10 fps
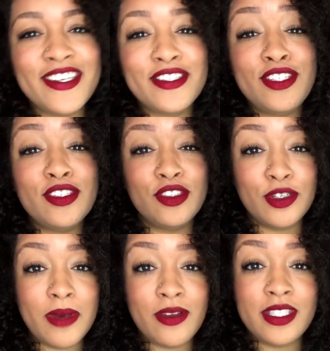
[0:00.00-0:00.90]
you to
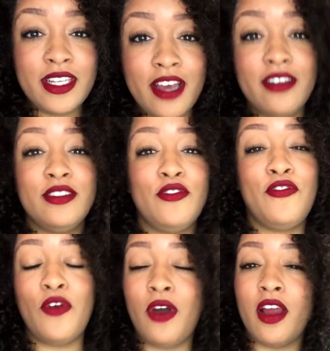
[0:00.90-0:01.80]
Lumos Nails
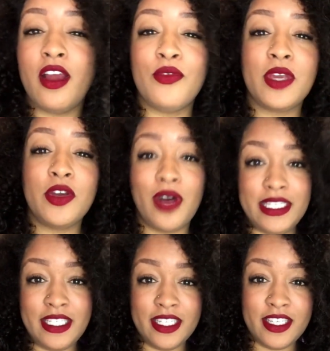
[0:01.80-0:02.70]
for
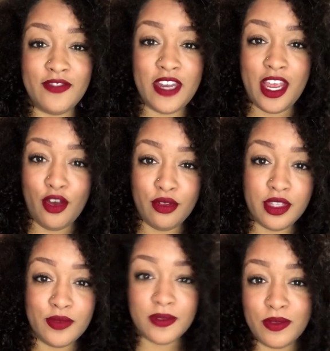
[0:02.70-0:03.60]
requesting this
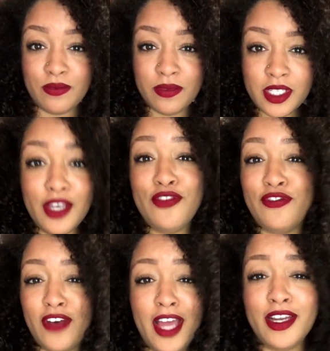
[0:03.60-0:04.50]
video. This was really
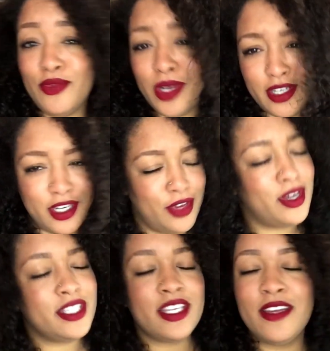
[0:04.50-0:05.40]
fun and weird to
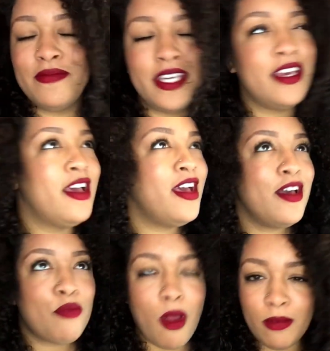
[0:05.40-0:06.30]
do. It's gonna be
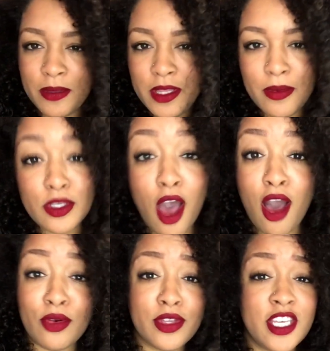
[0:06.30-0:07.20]
probably the most
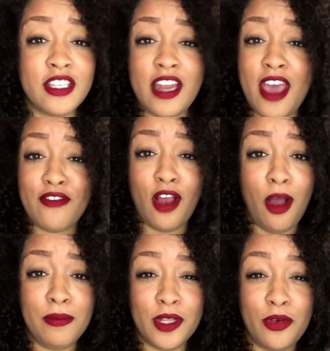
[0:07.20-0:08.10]
awkward thing that I ever
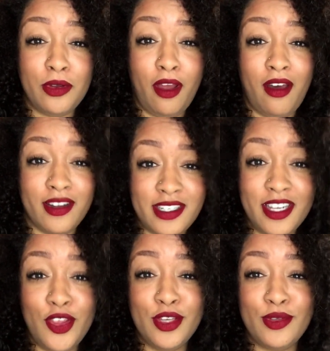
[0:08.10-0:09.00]
upload
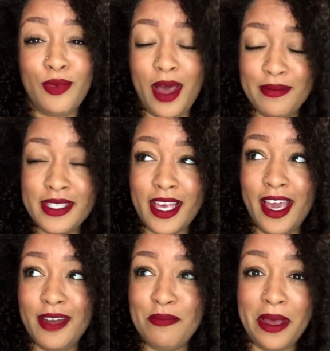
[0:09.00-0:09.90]
onto this
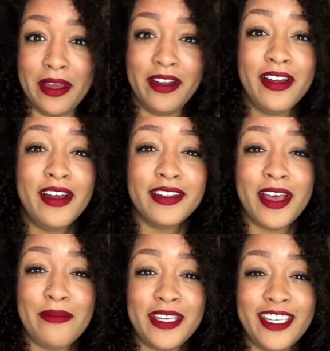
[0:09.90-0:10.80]
website, but
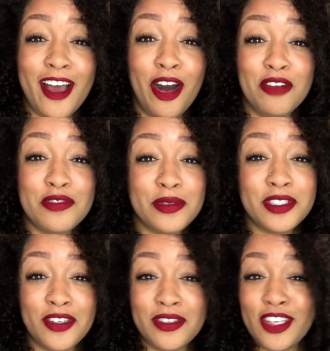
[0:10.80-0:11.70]
let me know if it
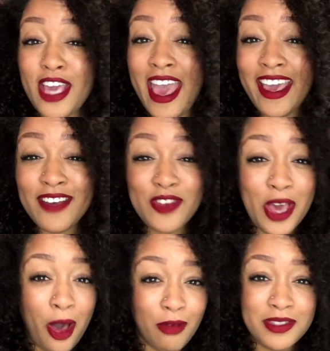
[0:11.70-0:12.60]
was okay, if
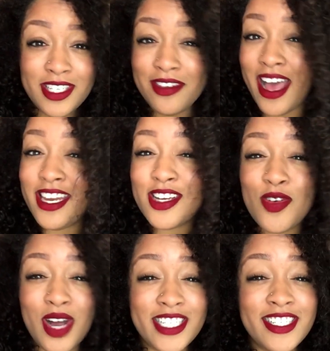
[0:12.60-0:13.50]
it helped you, any
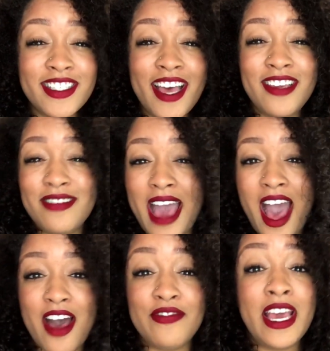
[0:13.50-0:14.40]
questions that you
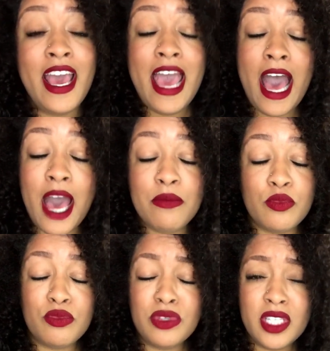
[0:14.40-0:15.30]
have.
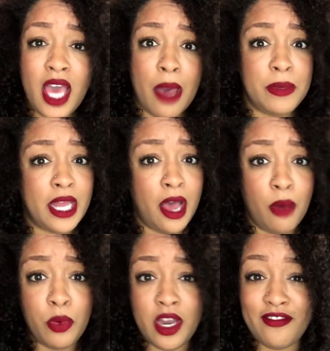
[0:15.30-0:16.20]
I'm really happy to
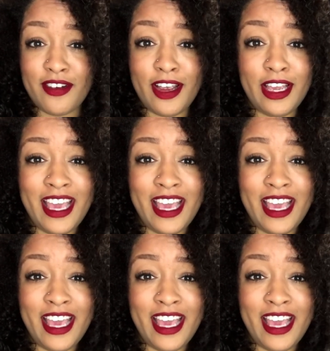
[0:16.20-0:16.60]
help whenever I